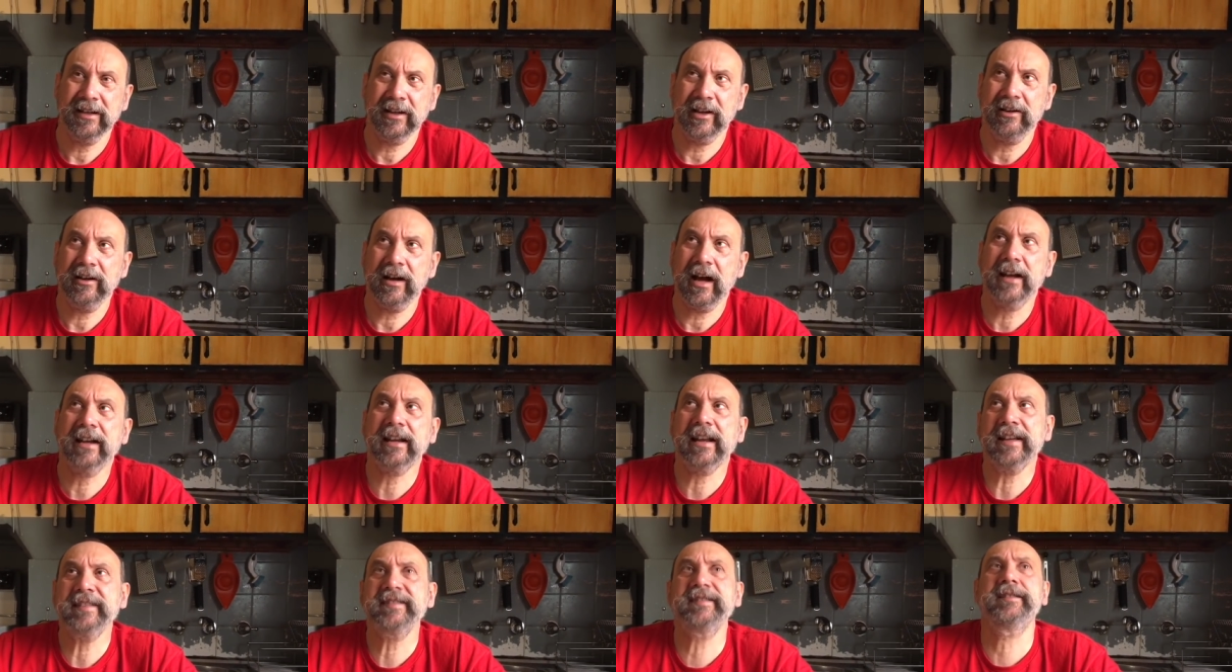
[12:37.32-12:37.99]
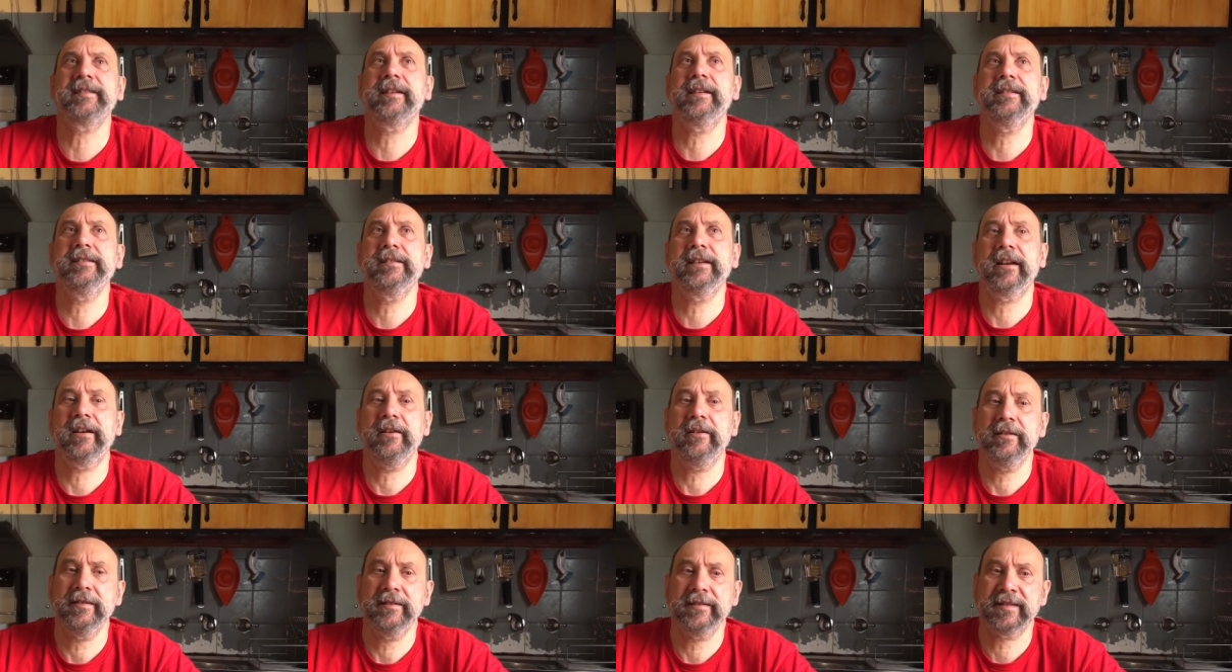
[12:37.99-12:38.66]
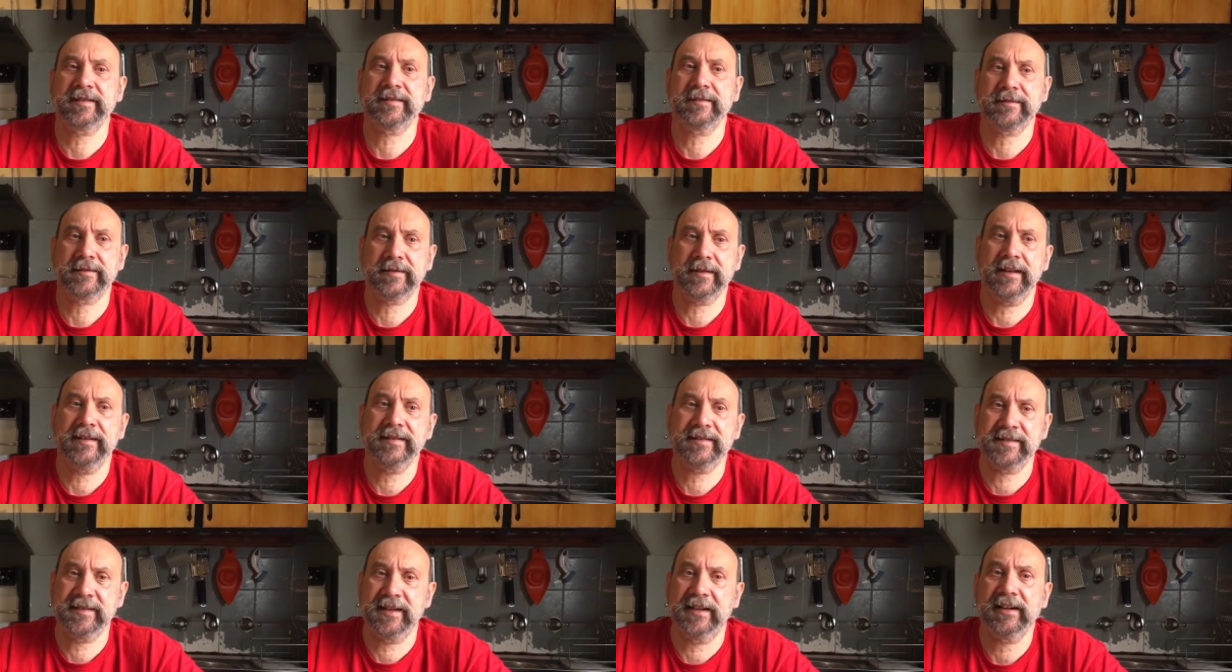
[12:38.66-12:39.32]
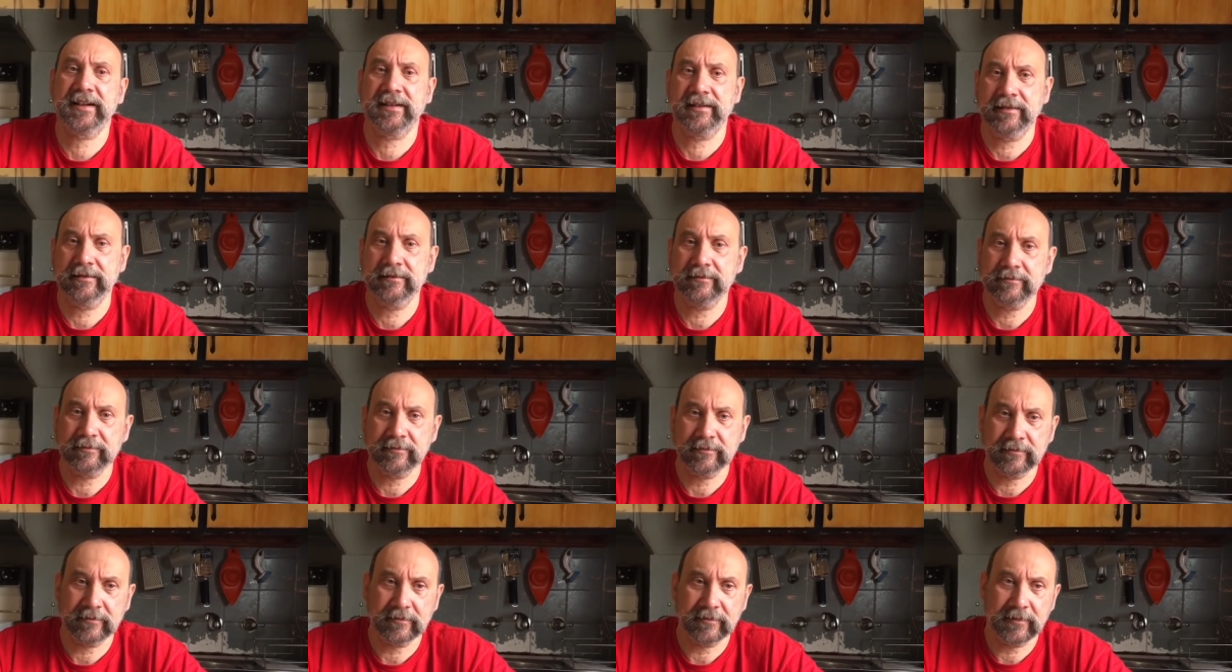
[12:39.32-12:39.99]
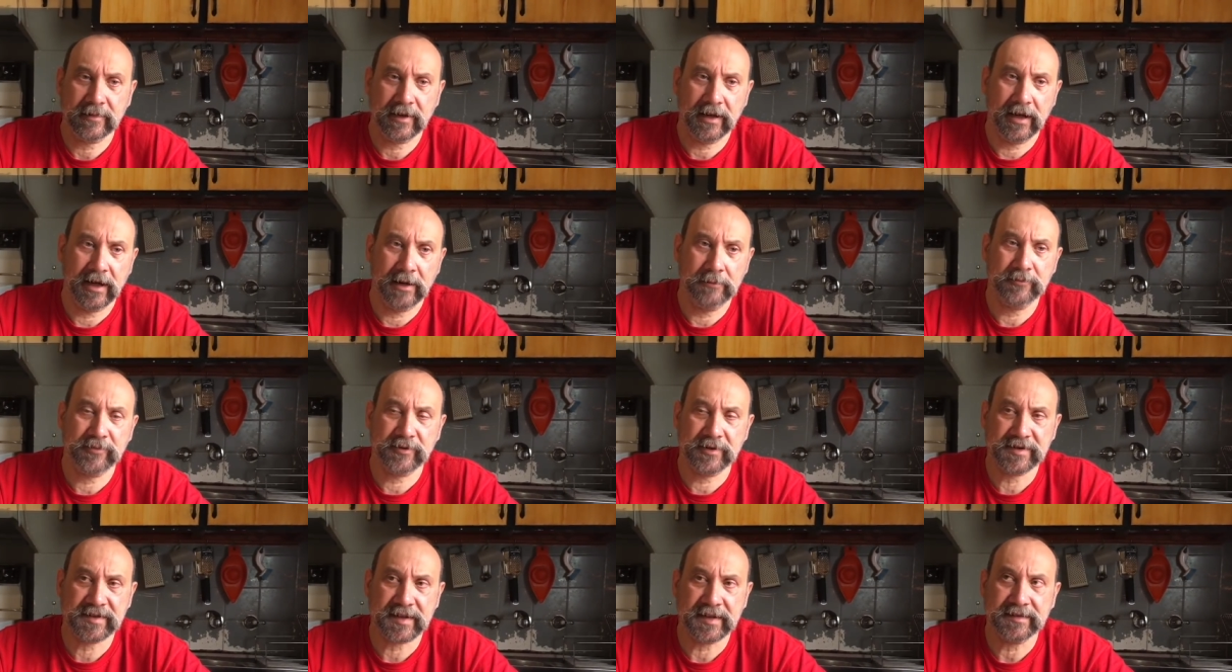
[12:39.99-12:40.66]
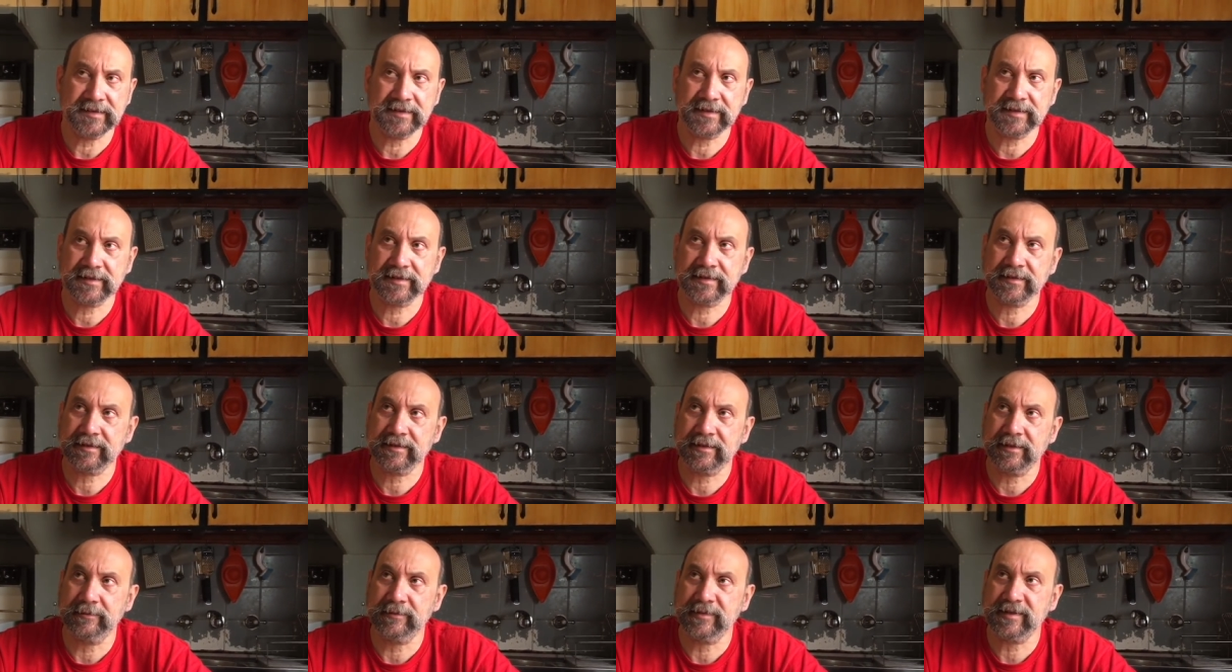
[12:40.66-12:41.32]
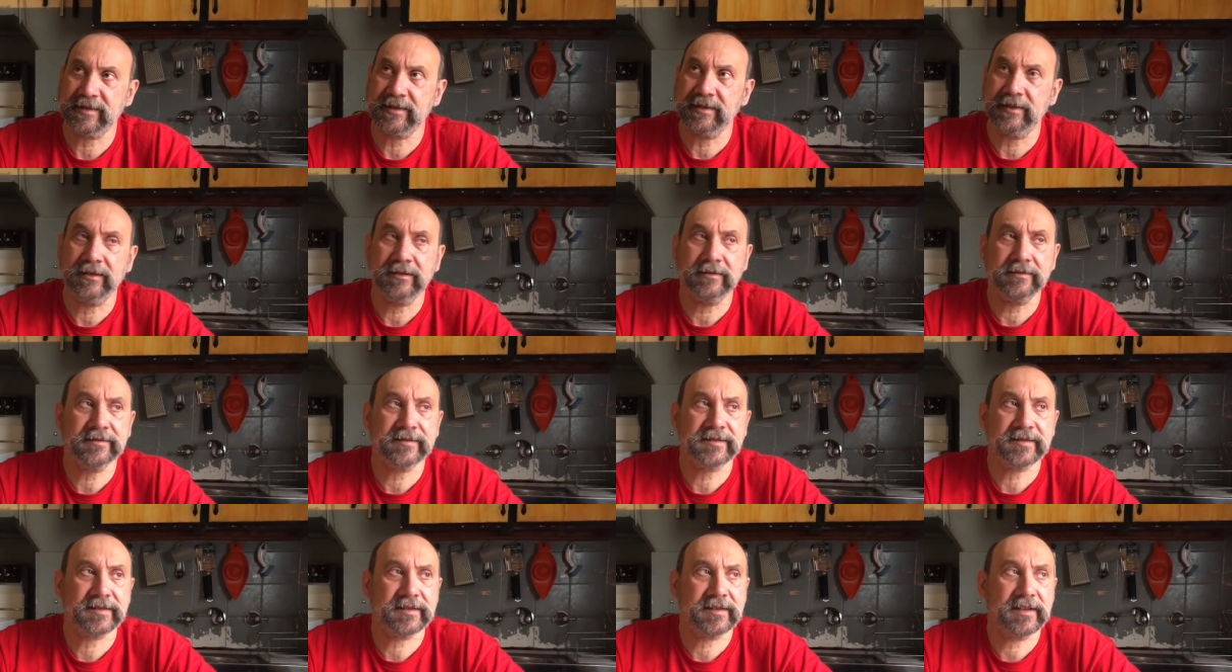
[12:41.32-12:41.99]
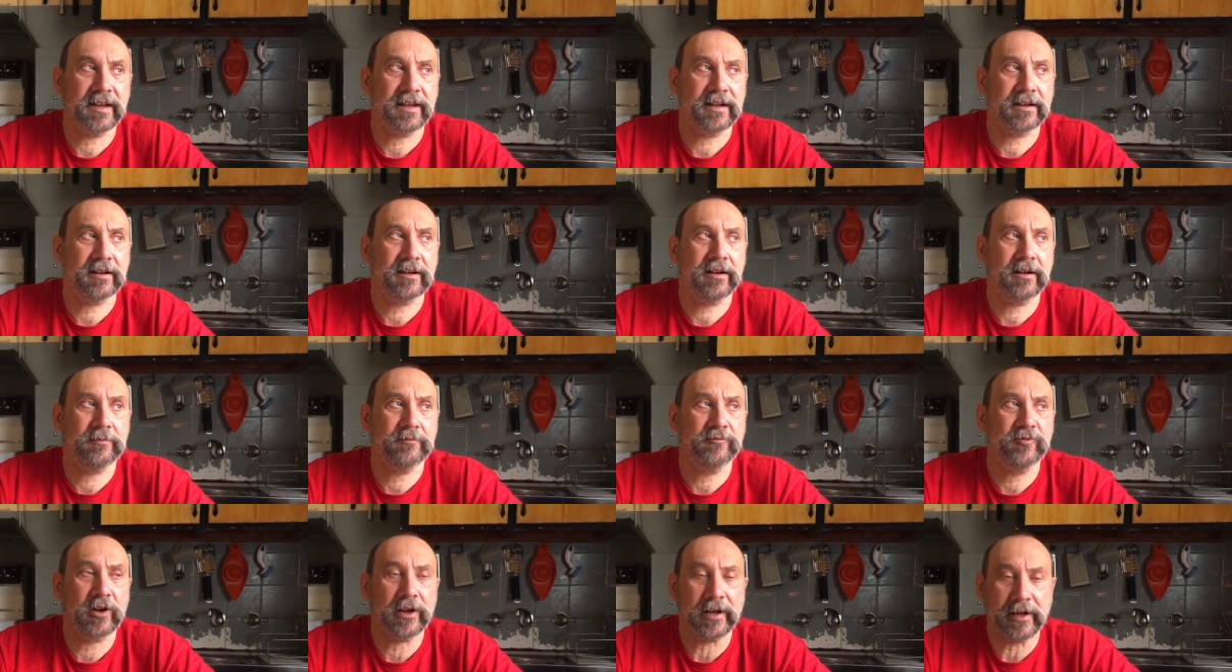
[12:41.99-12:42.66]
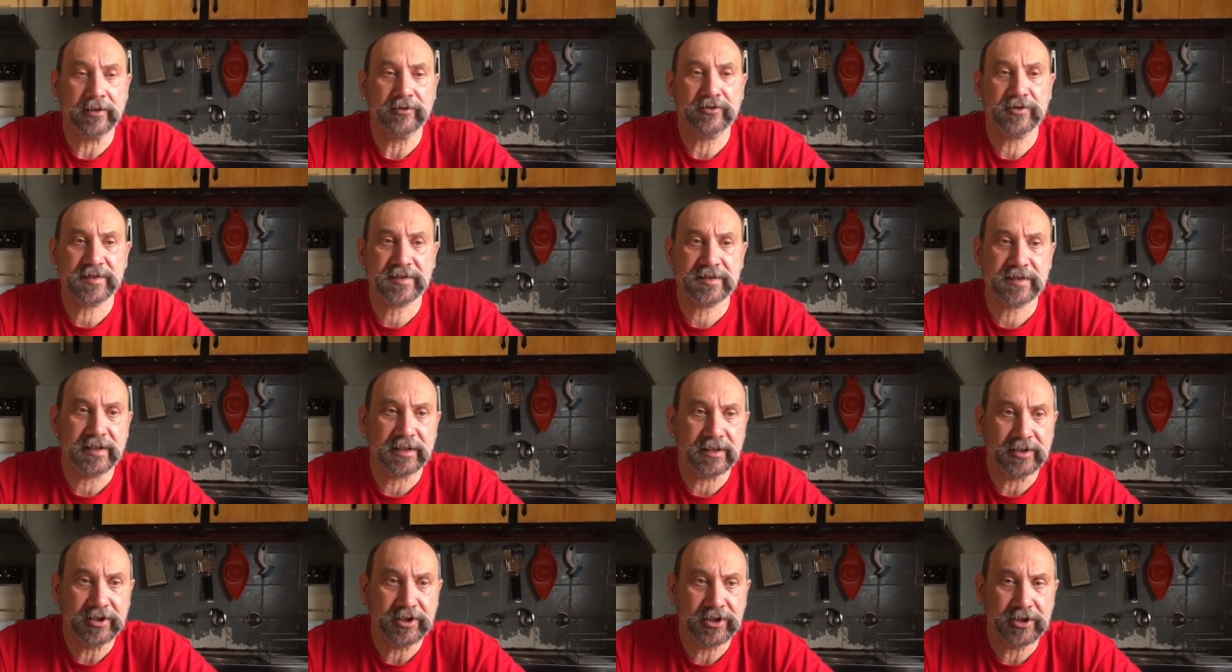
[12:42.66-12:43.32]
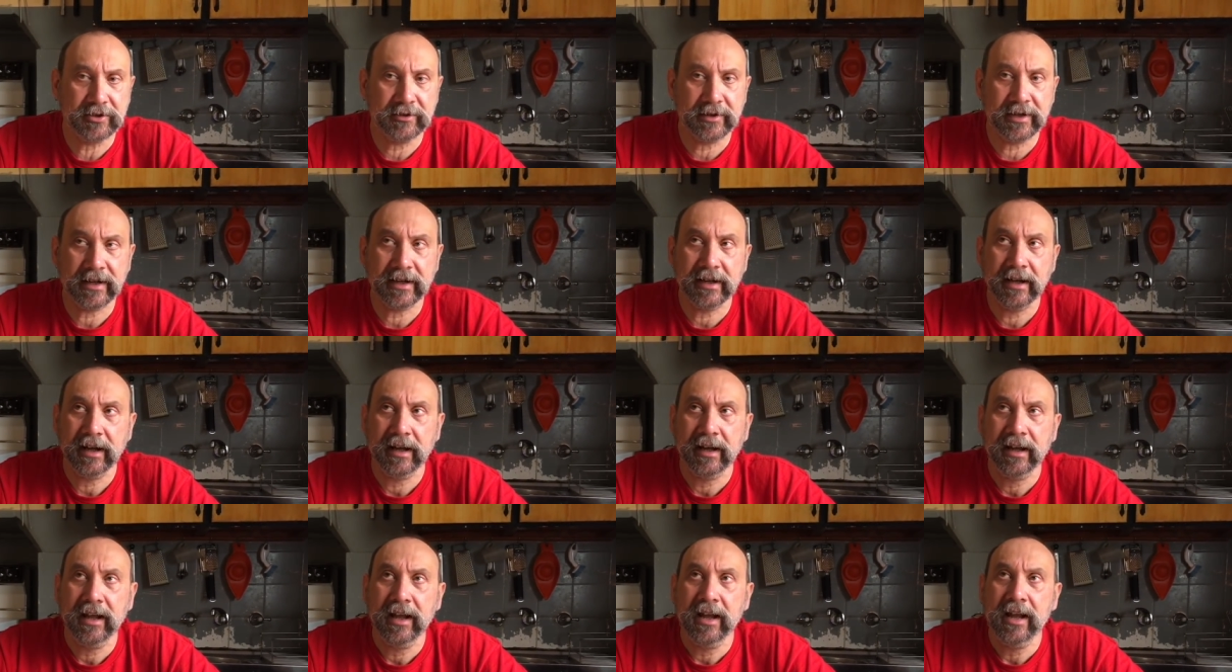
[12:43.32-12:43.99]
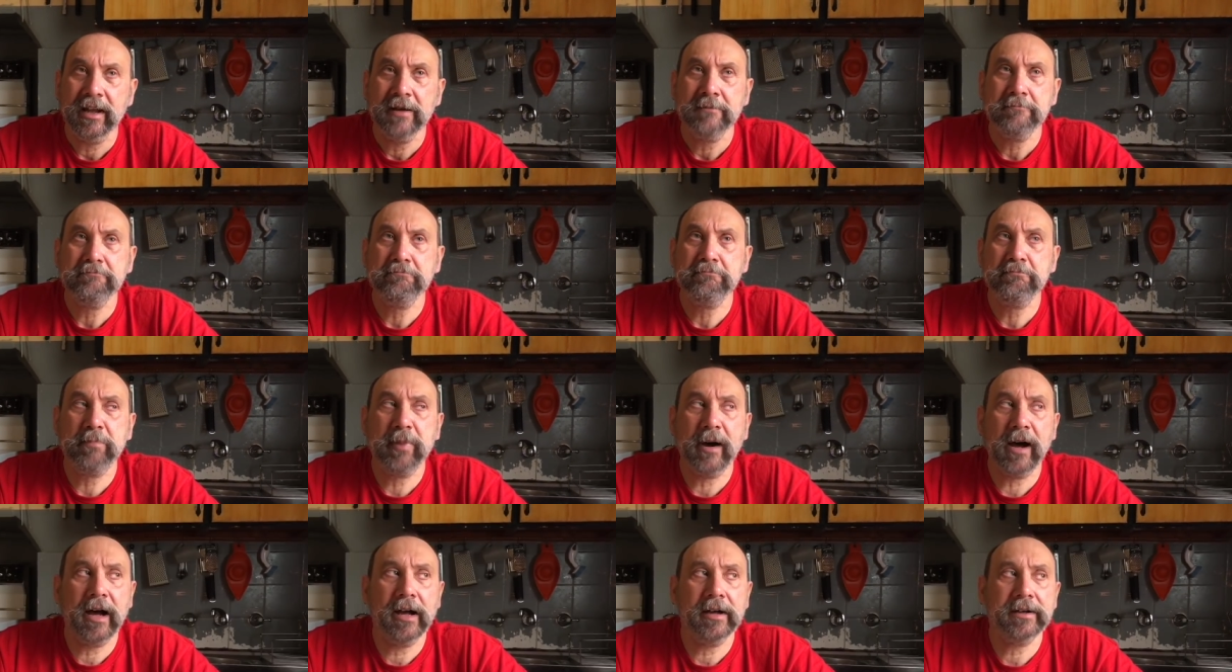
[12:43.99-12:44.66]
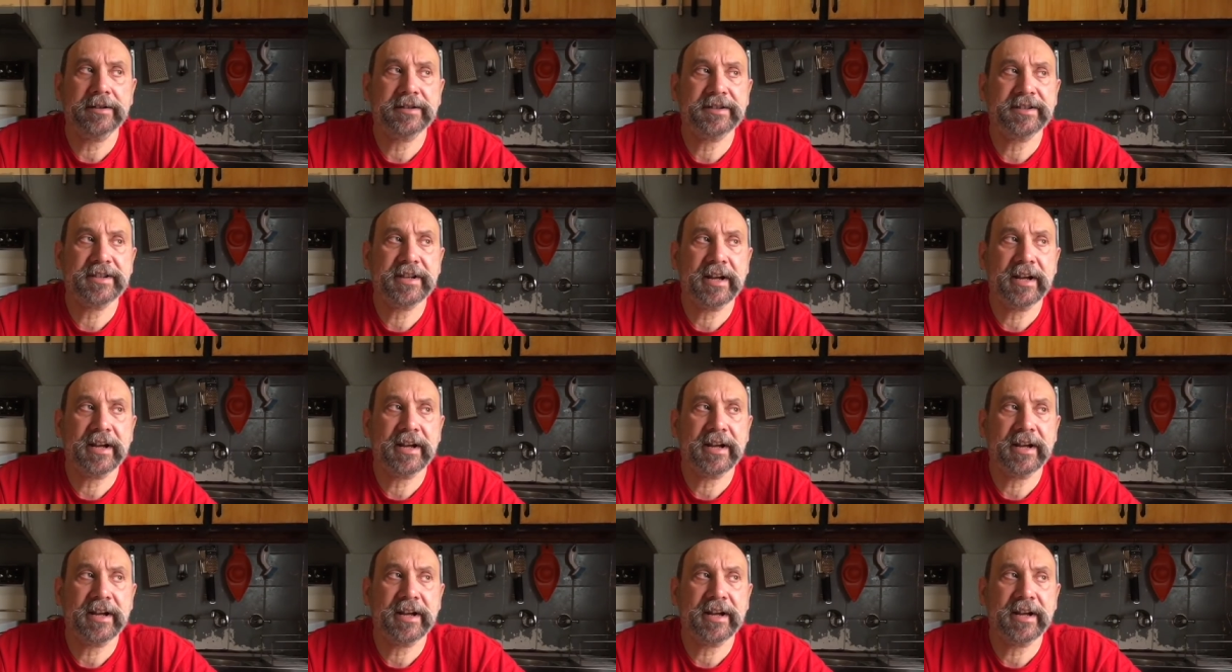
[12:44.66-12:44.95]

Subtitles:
You know, unless a sitter presents themselves that I'm really interested in doing. But